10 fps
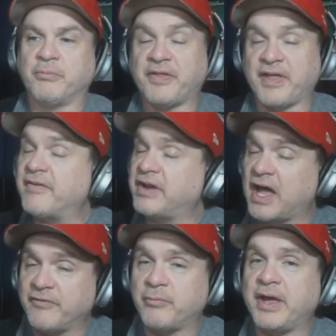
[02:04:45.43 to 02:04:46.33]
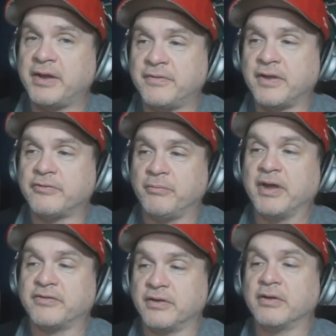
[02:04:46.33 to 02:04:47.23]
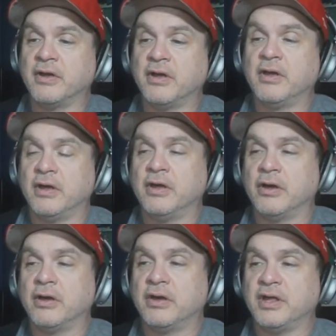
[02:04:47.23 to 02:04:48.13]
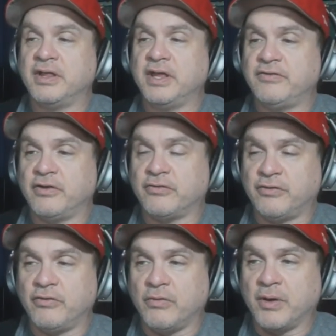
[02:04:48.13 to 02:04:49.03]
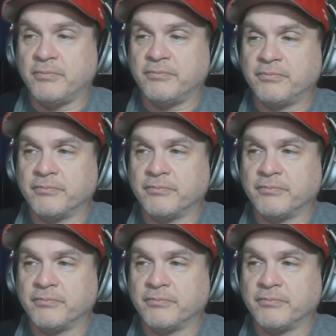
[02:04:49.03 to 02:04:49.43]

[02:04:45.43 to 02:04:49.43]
But they have an alphabet, and that's what makes it easier to